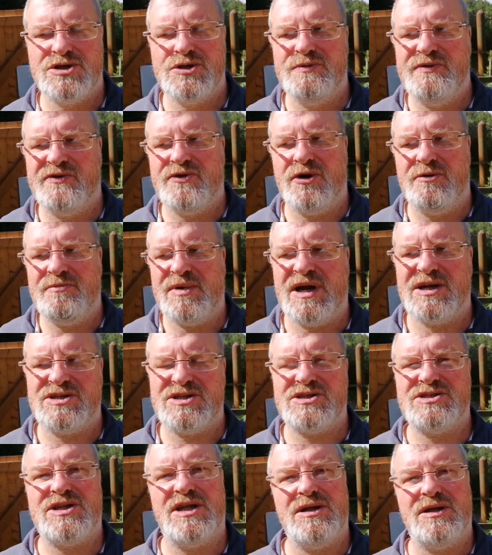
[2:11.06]
we've gone
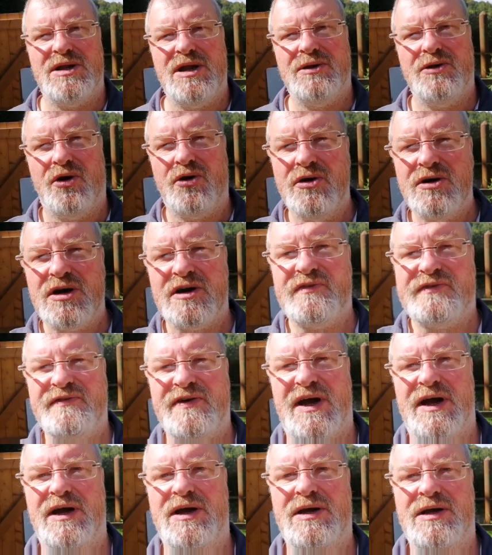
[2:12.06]
back to a slightly longer
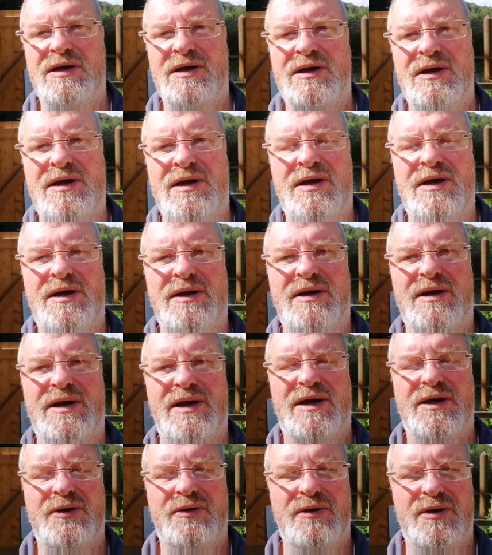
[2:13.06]
fit.
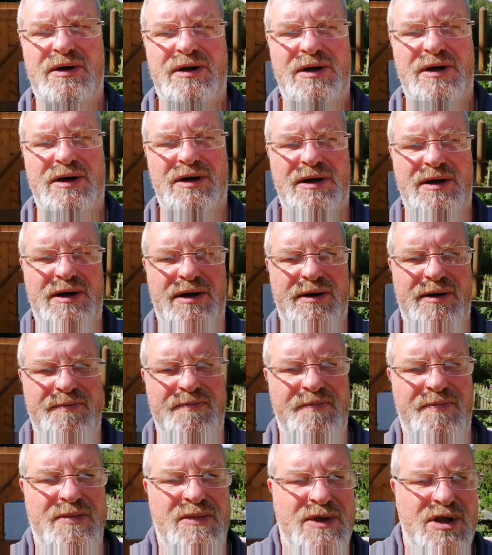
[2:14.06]
Now,
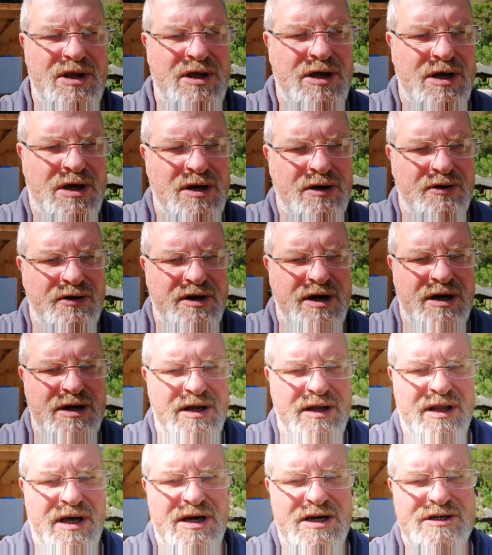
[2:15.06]
you can look
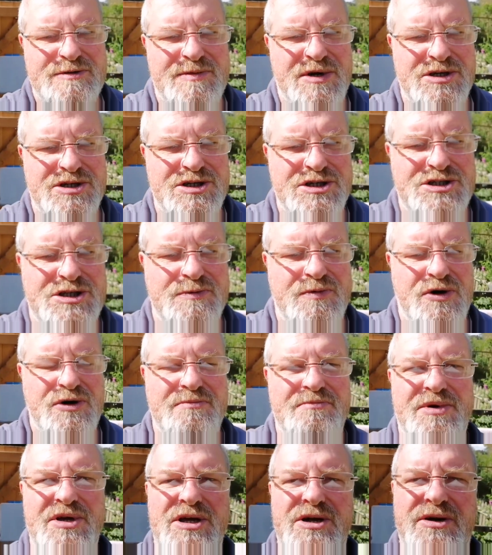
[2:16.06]
into that as much as you
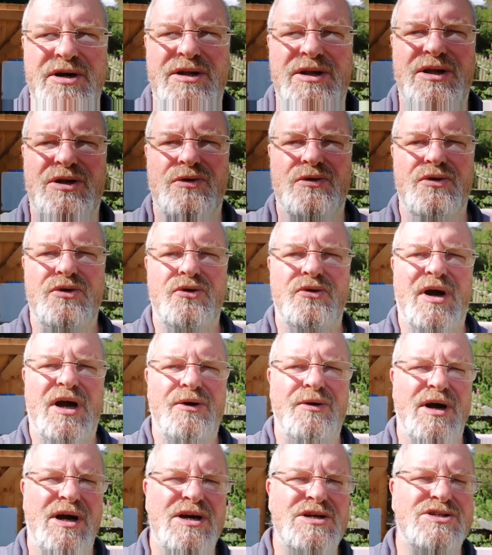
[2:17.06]
want, but you really don't know
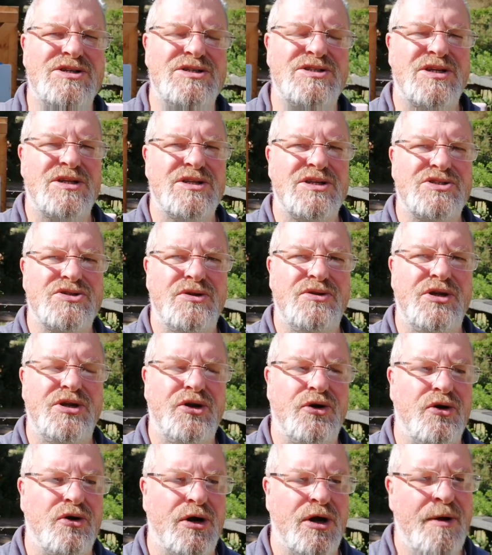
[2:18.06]
how it is until it's on
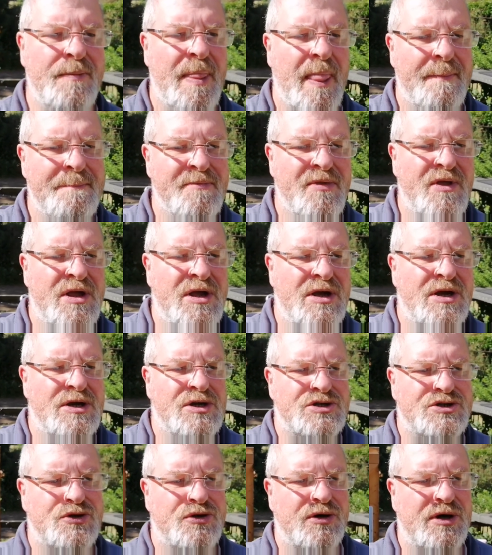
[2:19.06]
the dog.
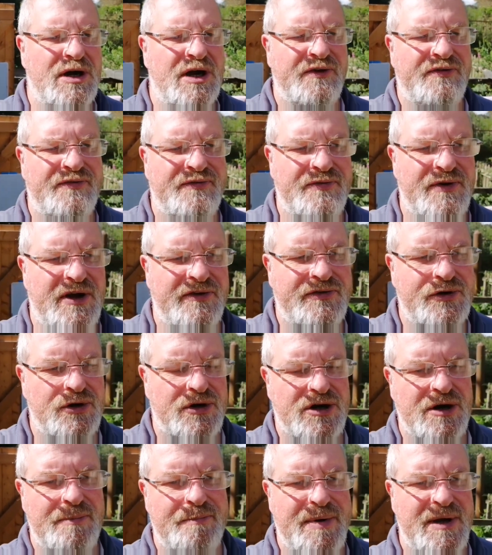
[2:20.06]
So if
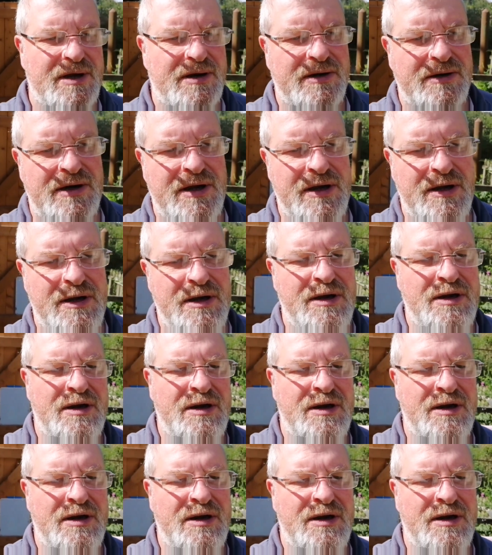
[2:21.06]
you're comparing